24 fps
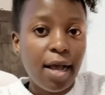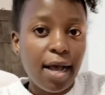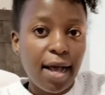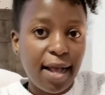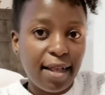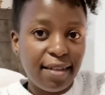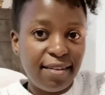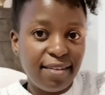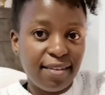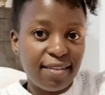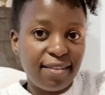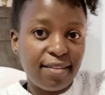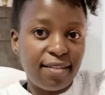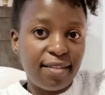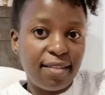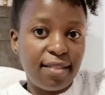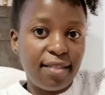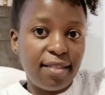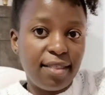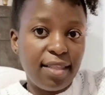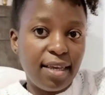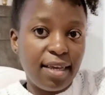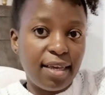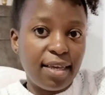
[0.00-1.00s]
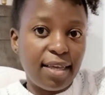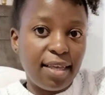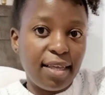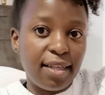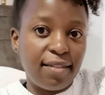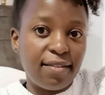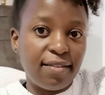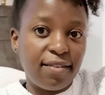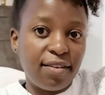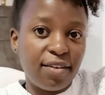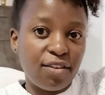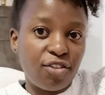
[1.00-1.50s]
I just think
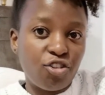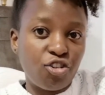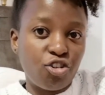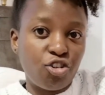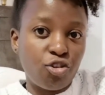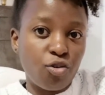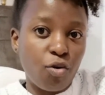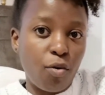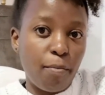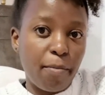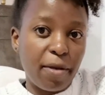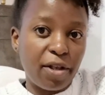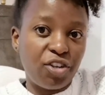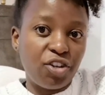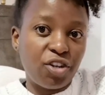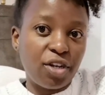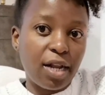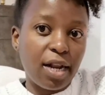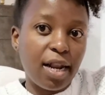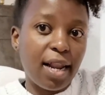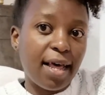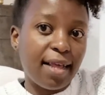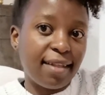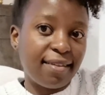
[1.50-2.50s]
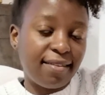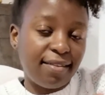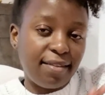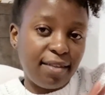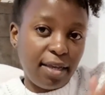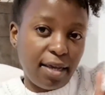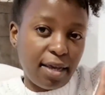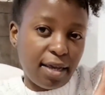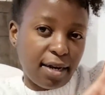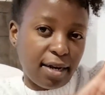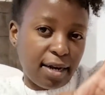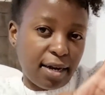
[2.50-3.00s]
it's just so much
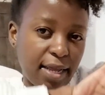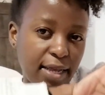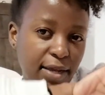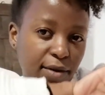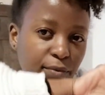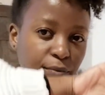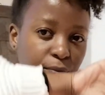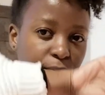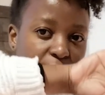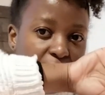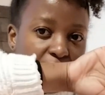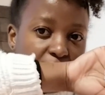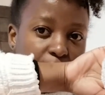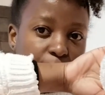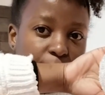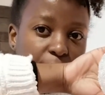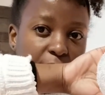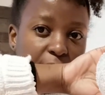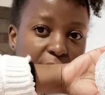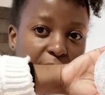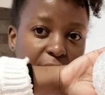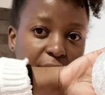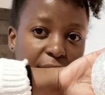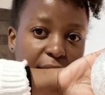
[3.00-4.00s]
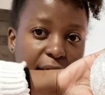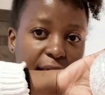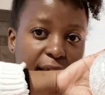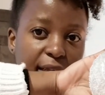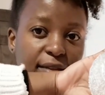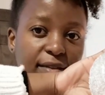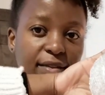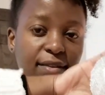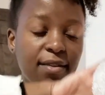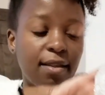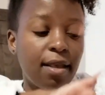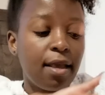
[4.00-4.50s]
classy and like really
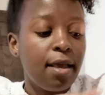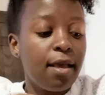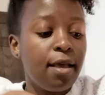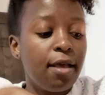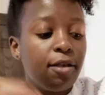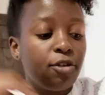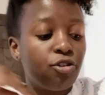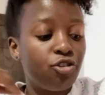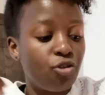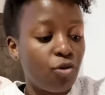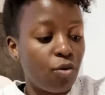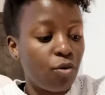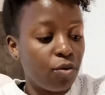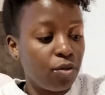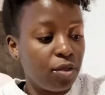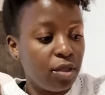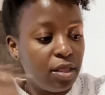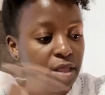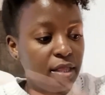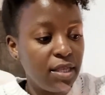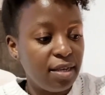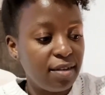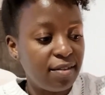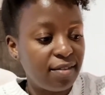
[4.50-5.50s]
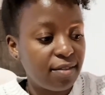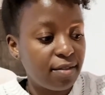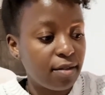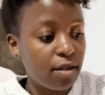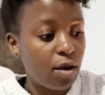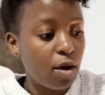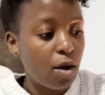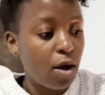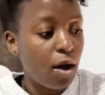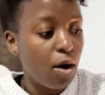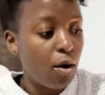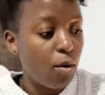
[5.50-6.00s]
nice. So these
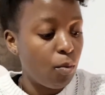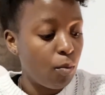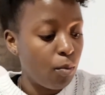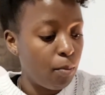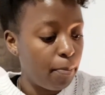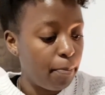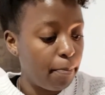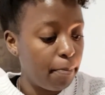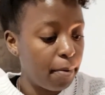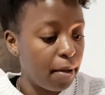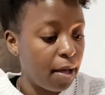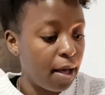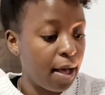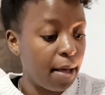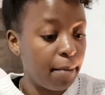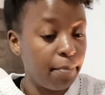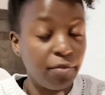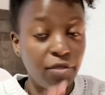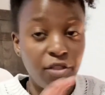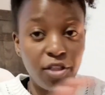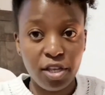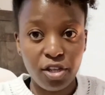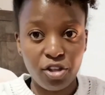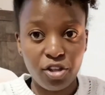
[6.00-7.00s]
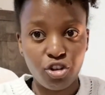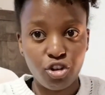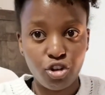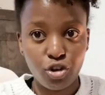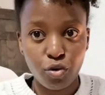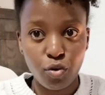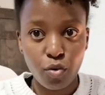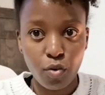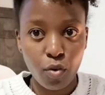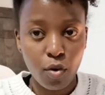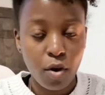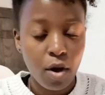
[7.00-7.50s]

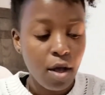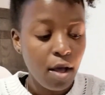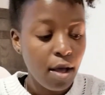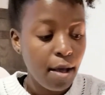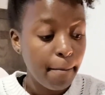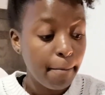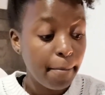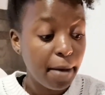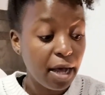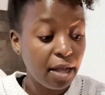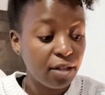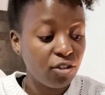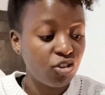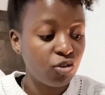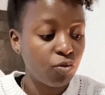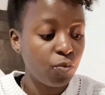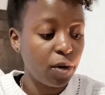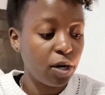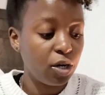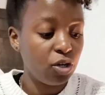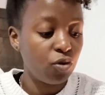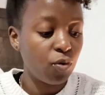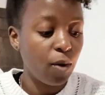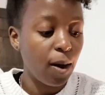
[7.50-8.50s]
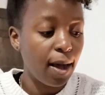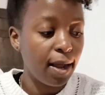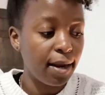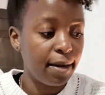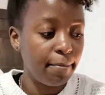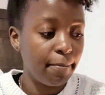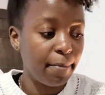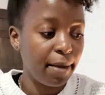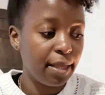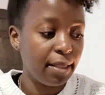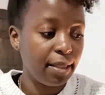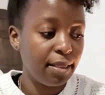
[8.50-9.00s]
two parts were to
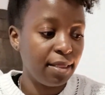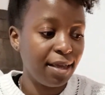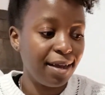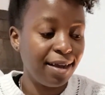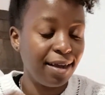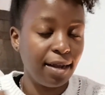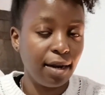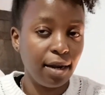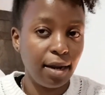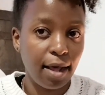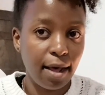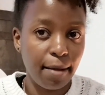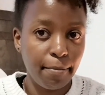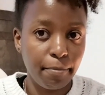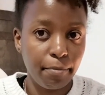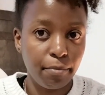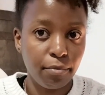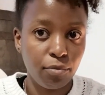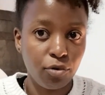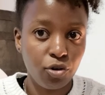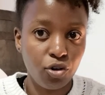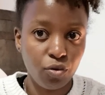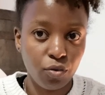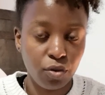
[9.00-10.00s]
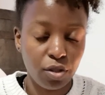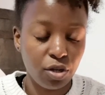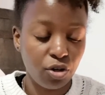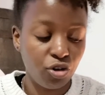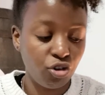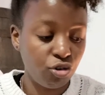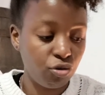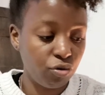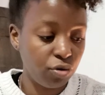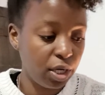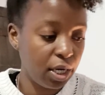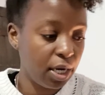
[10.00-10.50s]
add the glam to the
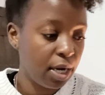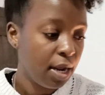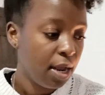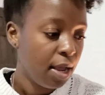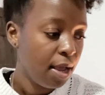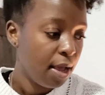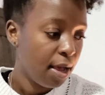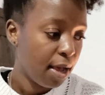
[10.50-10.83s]
tree.